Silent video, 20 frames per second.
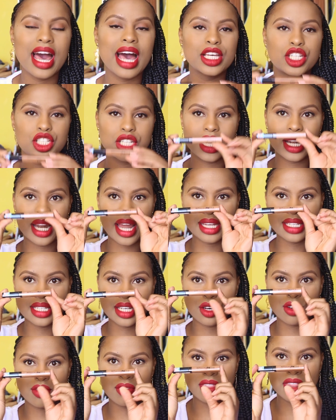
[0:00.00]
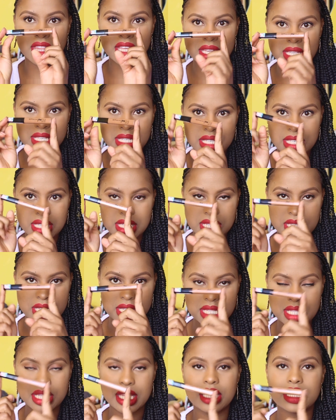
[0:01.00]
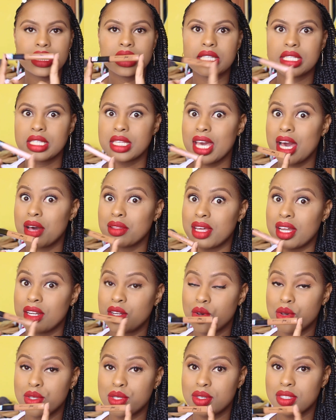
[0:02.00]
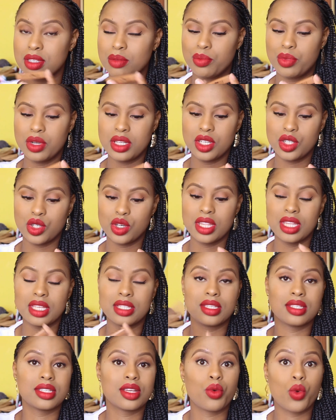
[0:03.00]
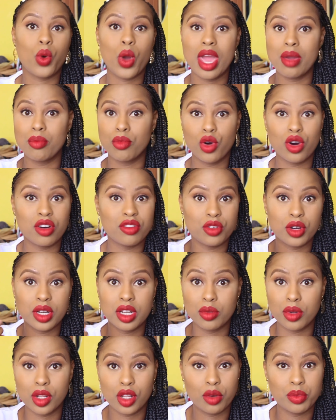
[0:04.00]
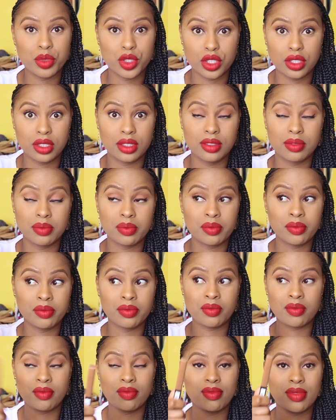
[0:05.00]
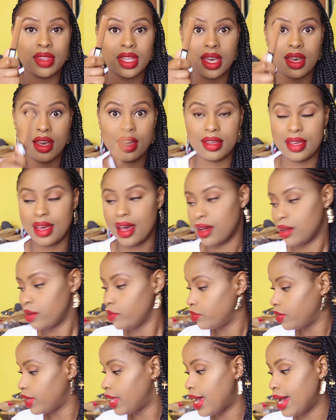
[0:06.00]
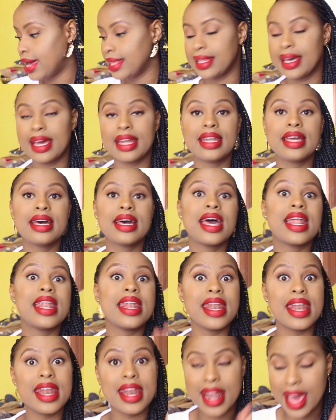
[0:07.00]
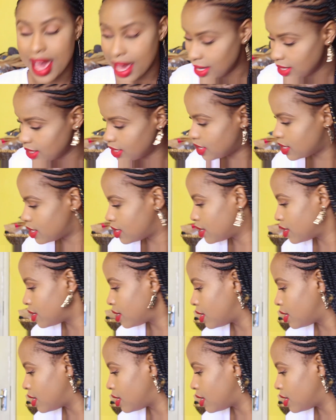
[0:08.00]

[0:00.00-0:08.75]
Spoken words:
a shade lighter of this, then see how that goes, because I'm pretty sure this is a way more affordable option. Yeah. And then next,